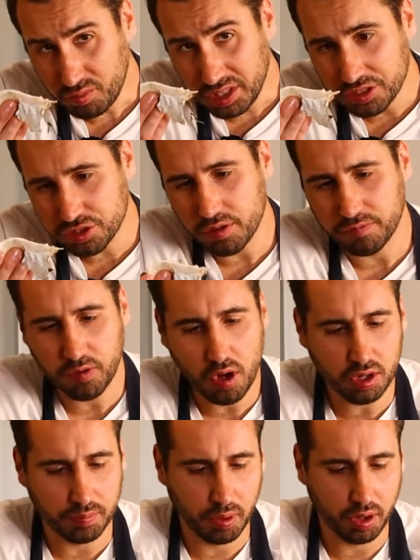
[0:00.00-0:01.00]
it's gonna
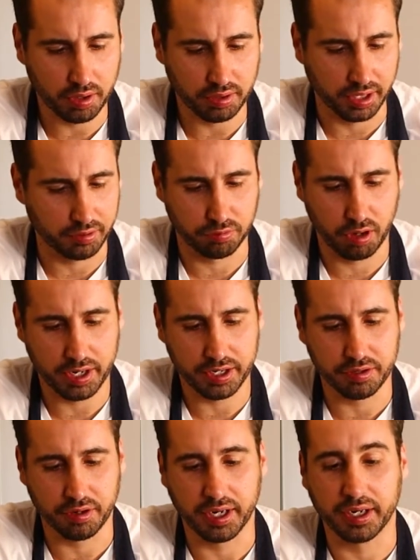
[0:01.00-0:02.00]
fall apart like right in
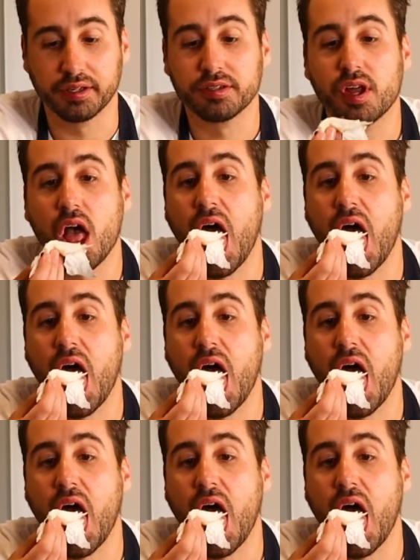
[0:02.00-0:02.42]
your hands.